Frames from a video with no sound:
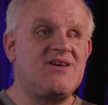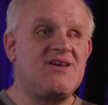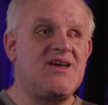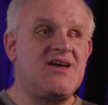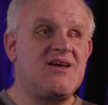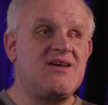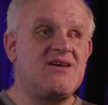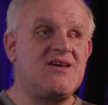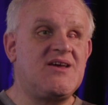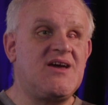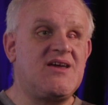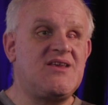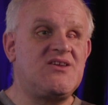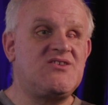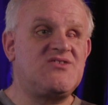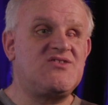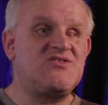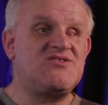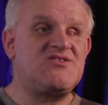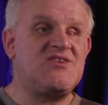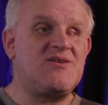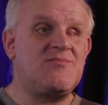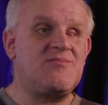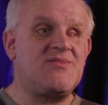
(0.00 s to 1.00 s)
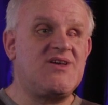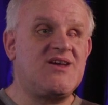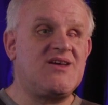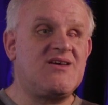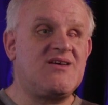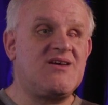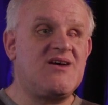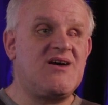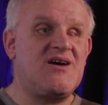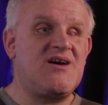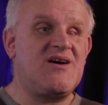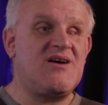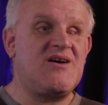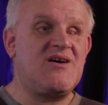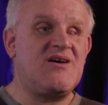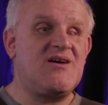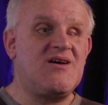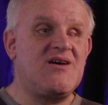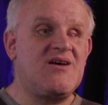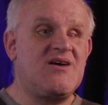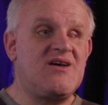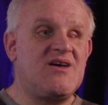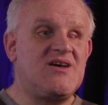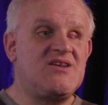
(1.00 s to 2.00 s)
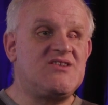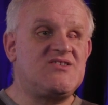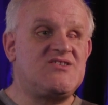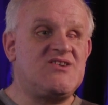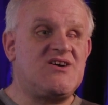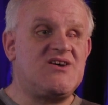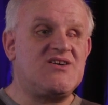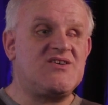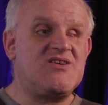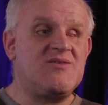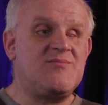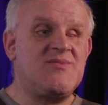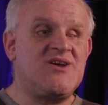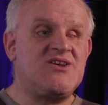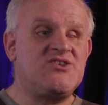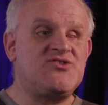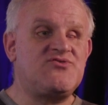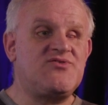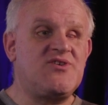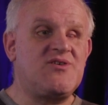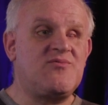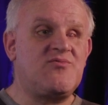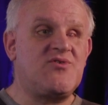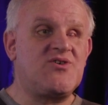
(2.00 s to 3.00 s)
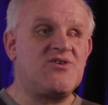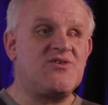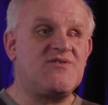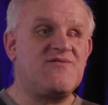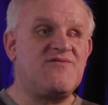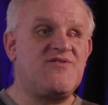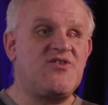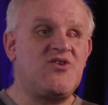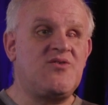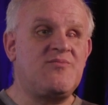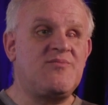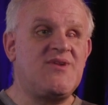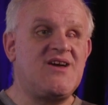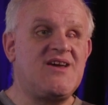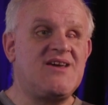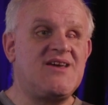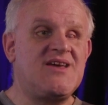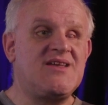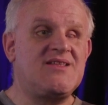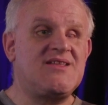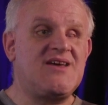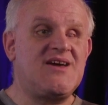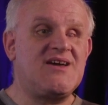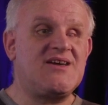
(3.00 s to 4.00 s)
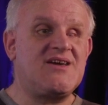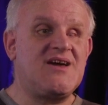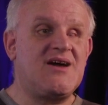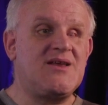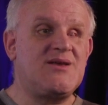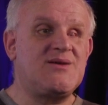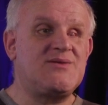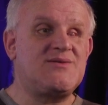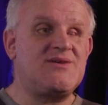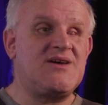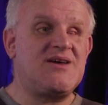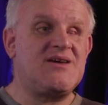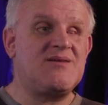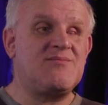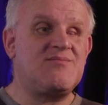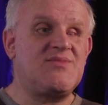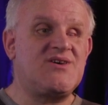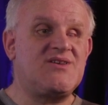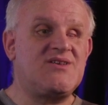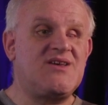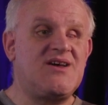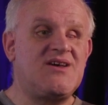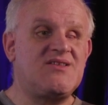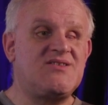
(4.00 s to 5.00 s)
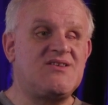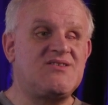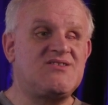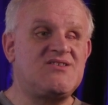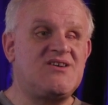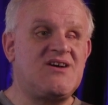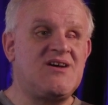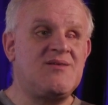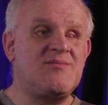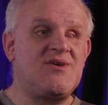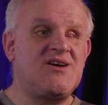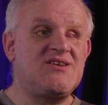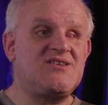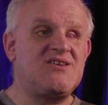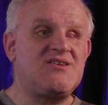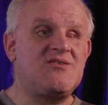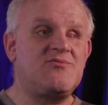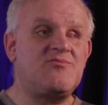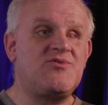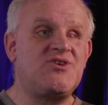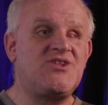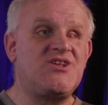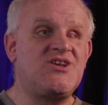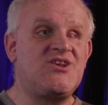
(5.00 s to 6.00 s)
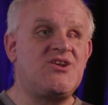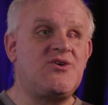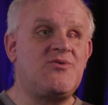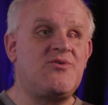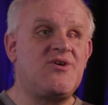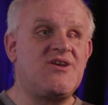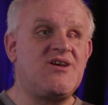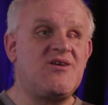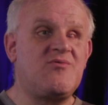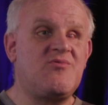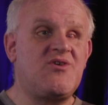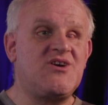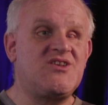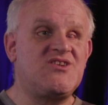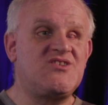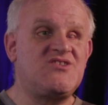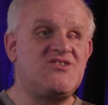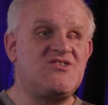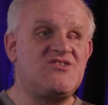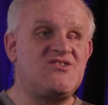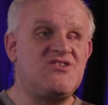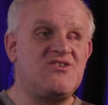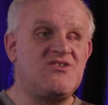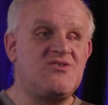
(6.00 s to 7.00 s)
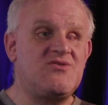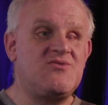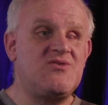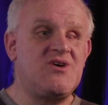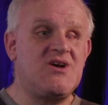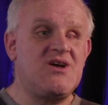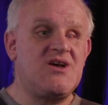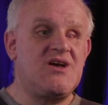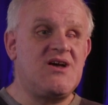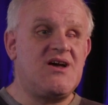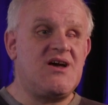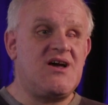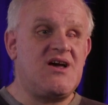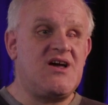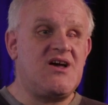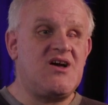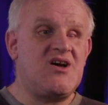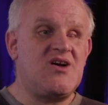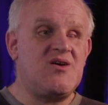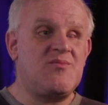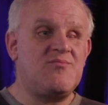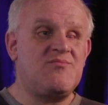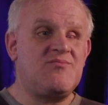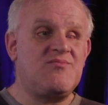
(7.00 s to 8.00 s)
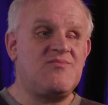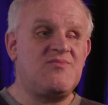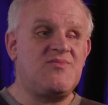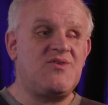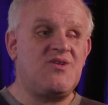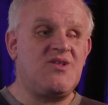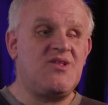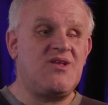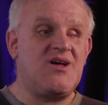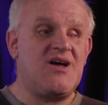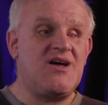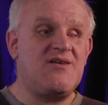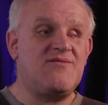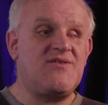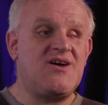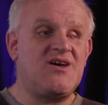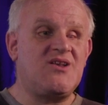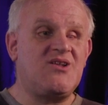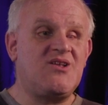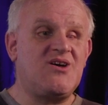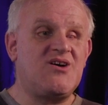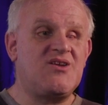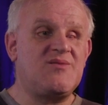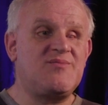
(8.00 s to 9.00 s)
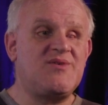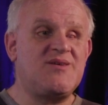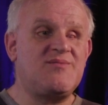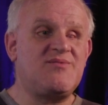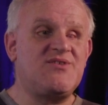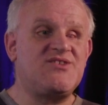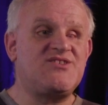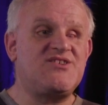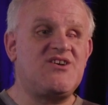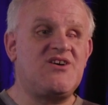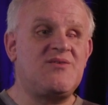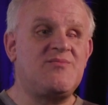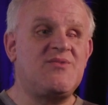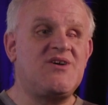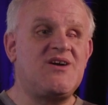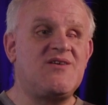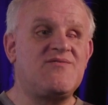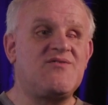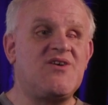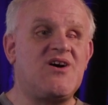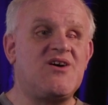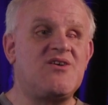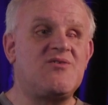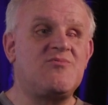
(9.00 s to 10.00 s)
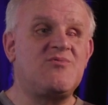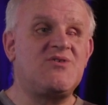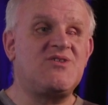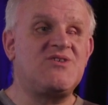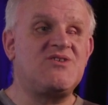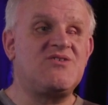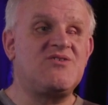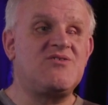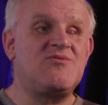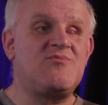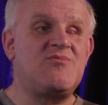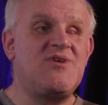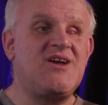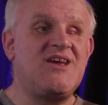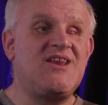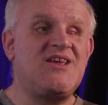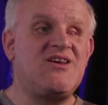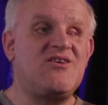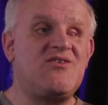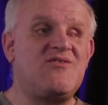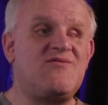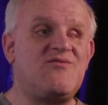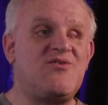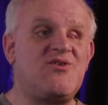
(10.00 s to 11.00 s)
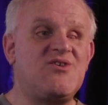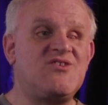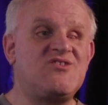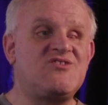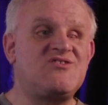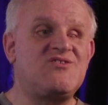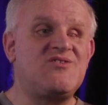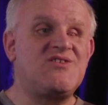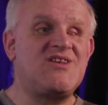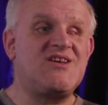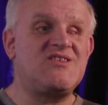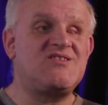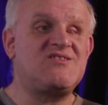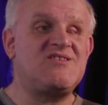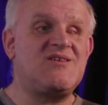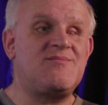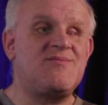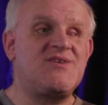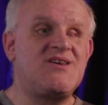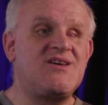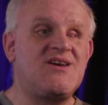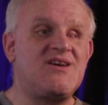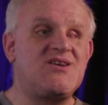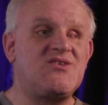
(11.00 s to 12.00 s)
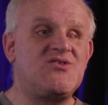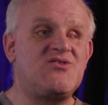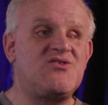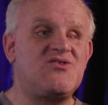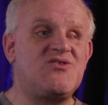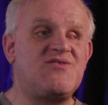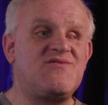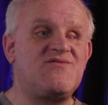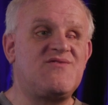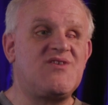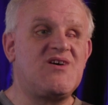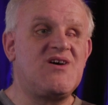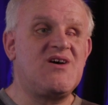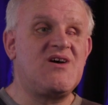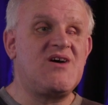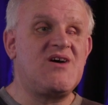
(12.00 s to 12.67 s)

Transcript: get into something like documentary work, filmmaking, that kind of thing. But at the time, I didn't really know what I wanted to do. I've had a lot of people tell me I've got a really good radio voice, so that's something I could have